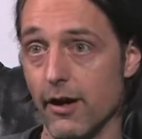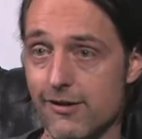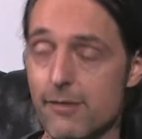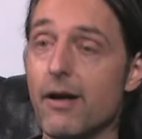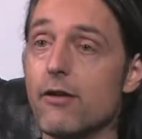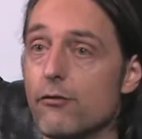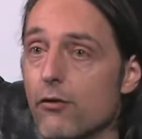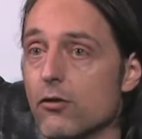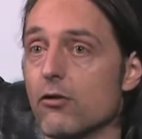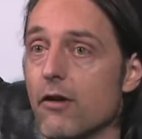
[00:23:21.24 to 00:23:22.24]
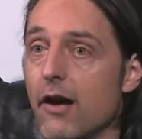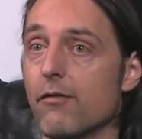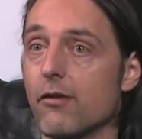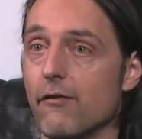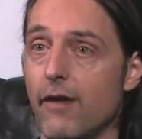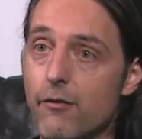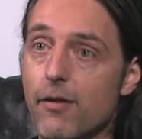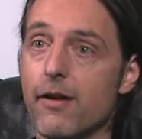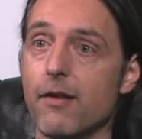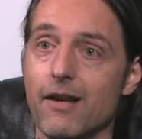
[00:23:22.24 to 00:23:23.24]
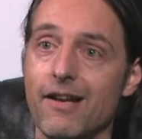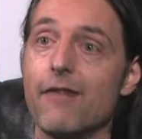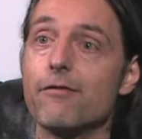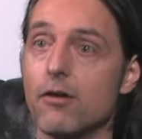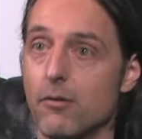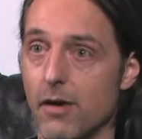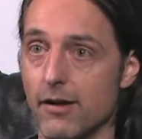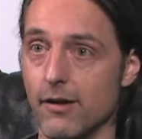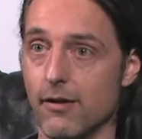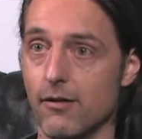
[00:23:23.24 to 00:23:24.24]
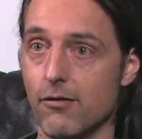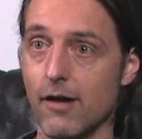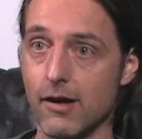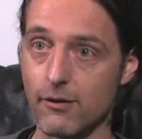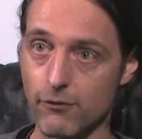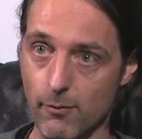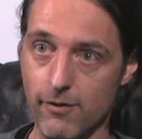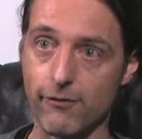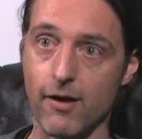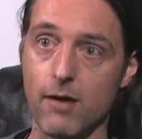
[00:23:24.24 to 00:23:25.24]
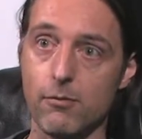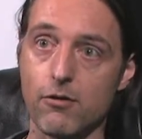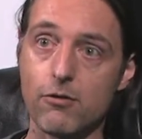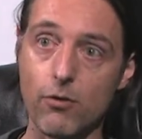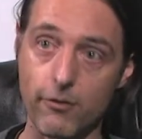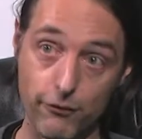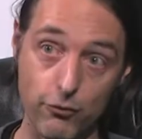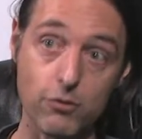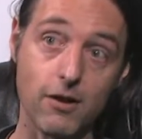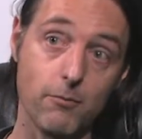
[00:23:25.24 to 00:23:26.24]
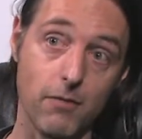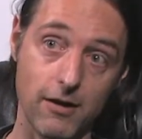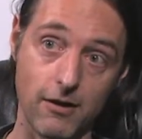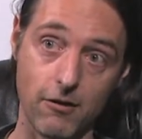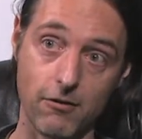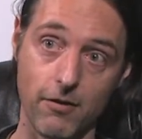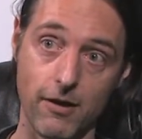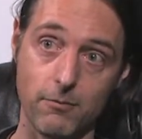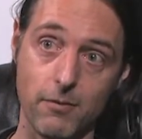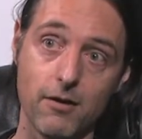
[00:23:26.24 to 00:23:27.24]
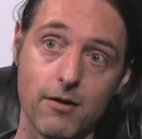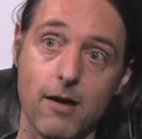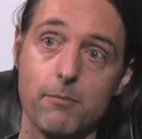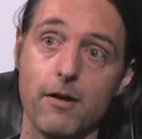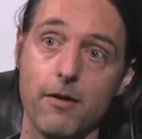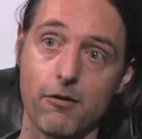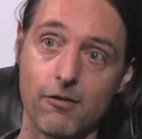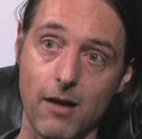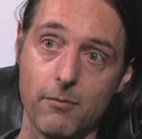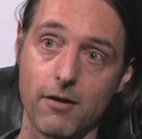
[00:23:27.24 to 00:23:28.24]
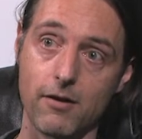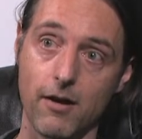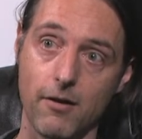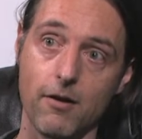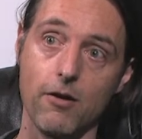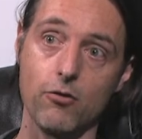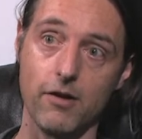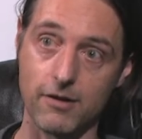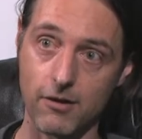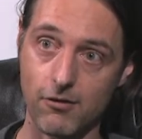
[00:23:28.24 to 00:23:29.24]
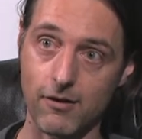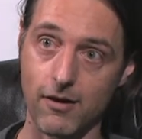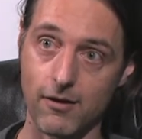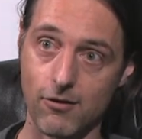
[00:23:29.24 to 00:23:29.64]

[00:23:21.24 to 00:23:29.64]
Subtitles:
and she made photographs of everything that left her body, starting from the fibers to the fruiting bodies that build up in the stomach and the lower intestines.